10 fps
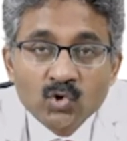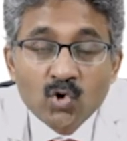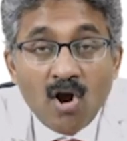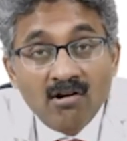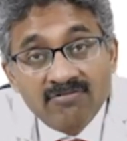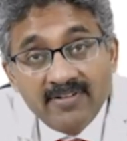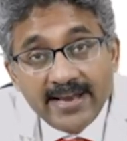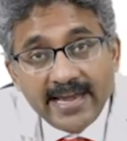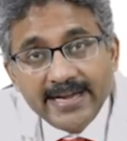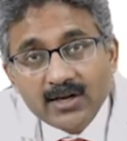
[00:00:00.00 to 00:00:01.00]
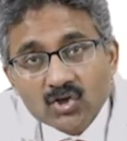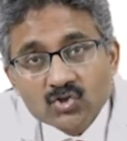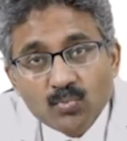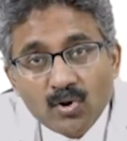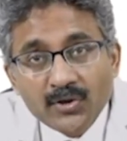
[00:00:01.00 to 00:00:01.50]
Cough variant
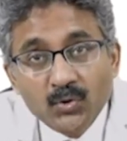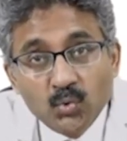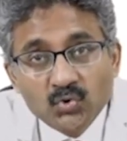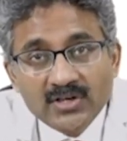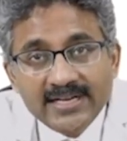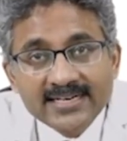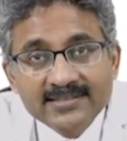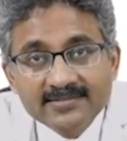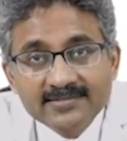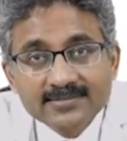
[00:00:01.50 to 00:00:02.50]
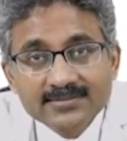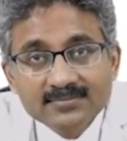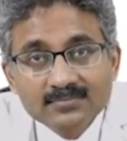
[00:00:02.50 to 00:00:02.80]
asthma usually occurs